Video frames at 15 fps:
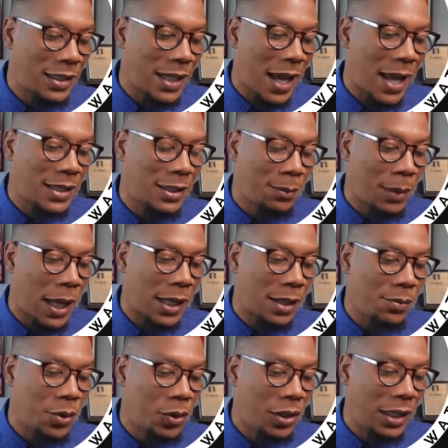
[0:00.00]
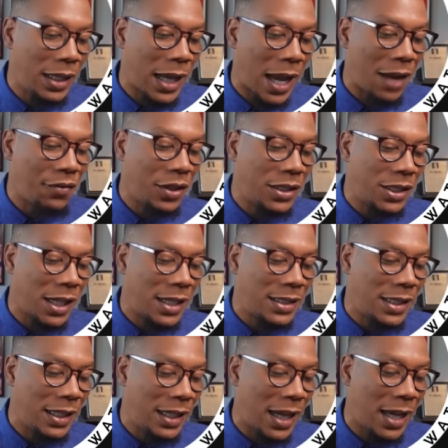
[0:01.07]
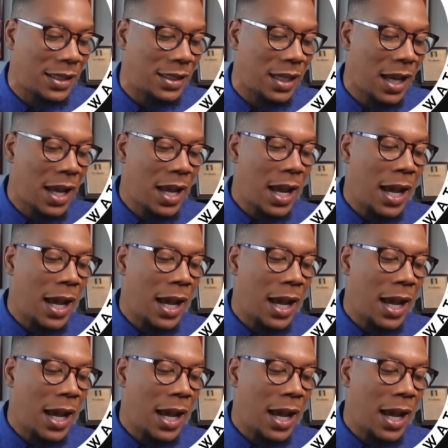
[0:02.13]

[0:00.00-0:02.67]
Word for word: attacks the black community every chance he gets,